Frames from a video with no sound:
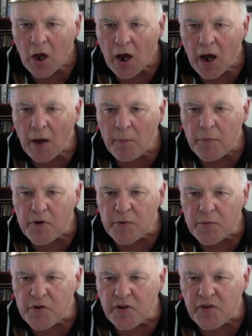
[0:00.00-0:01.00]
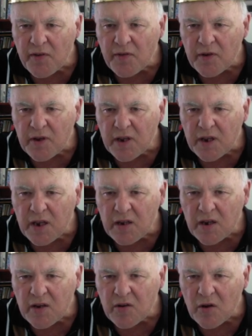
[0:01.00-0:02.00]
e4, bishop g7, king
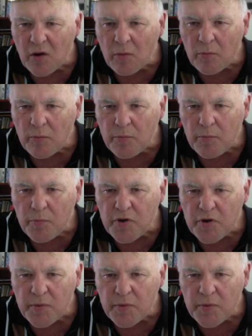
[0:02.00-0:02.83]
takes, oh, bishop